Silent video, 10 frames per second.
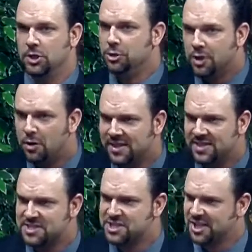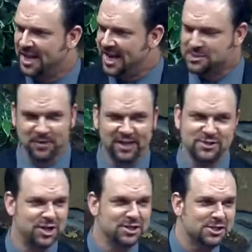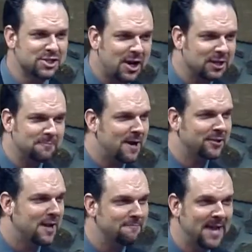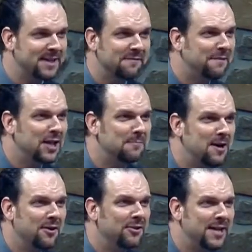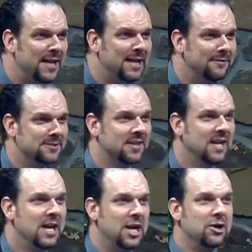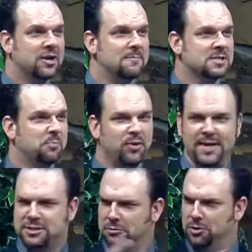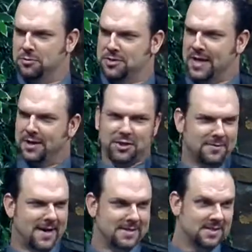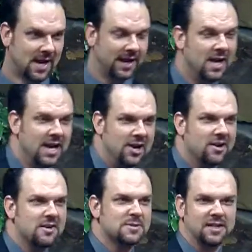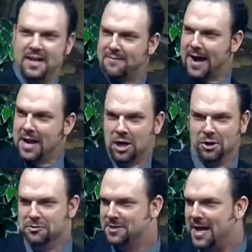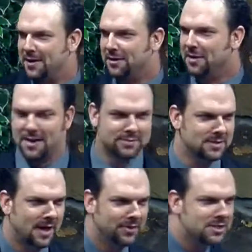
You know that this is the case because Jesus talked about that man that fell among thieves. Here comes a priest, goes down on the right side. Here comes a Levite, goes down on the left side.